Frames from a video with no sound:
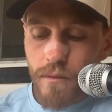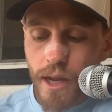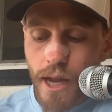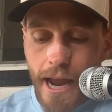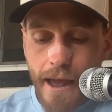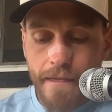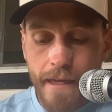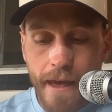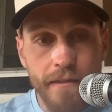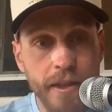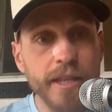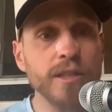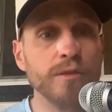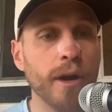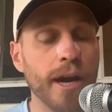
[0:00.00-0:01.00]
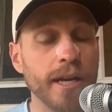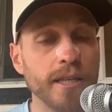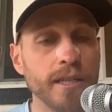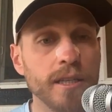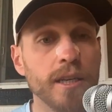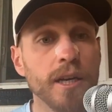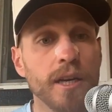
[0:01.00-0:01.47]
And then this
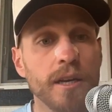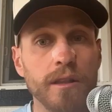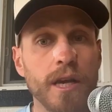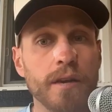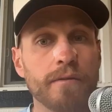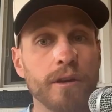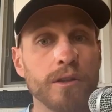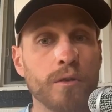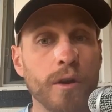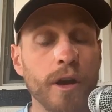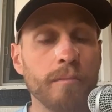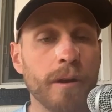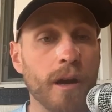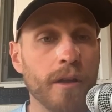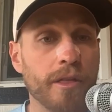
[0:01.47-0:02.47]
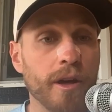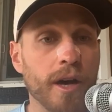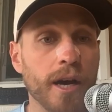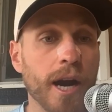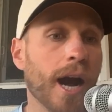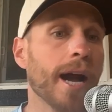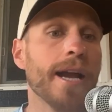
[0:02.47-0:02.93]
race, the Leadville Trail
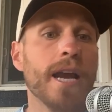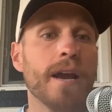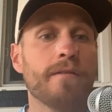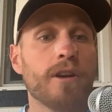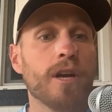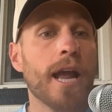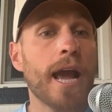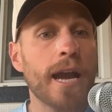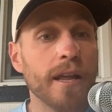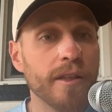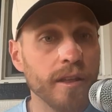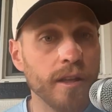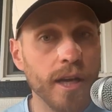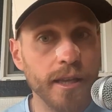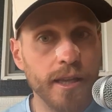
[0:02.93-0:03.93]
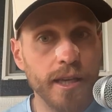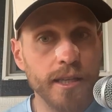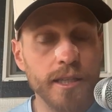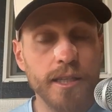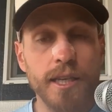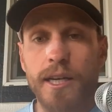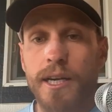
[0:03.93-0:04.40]
Marathon, I had never done anything like
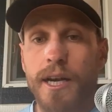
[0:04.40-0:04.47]
this.